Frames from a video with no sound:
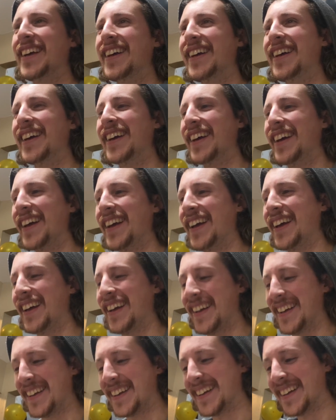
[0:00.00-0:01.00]
and
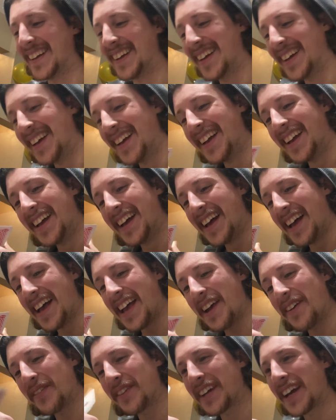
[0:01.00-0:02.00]

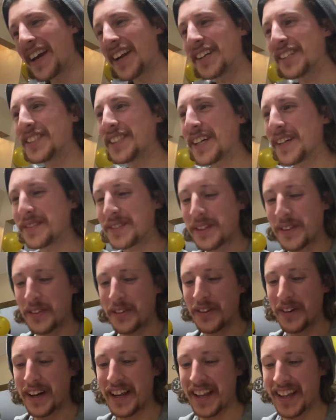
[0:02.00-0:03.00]
we got ourselves a
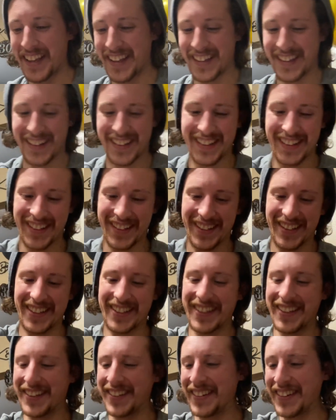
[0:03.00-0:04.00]
three.
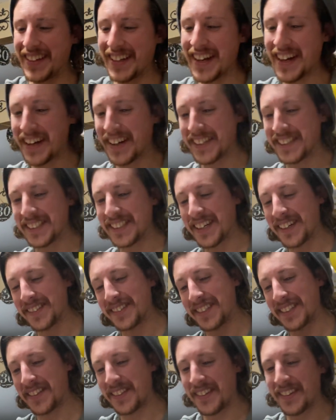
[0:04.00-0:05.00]
We got
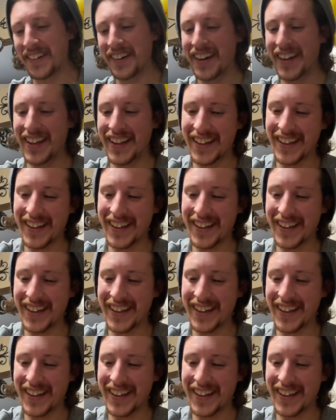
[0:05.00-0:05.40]
ourselves to three.